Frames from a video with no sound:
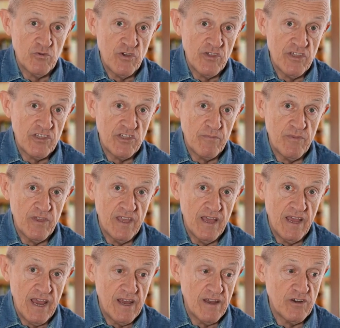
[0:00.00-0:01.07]
will
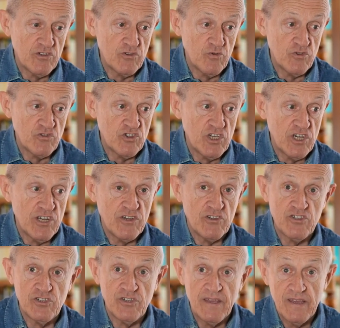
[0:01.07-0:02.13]
disappear, others will
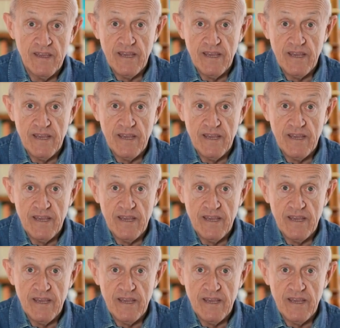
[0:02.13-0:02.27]
change,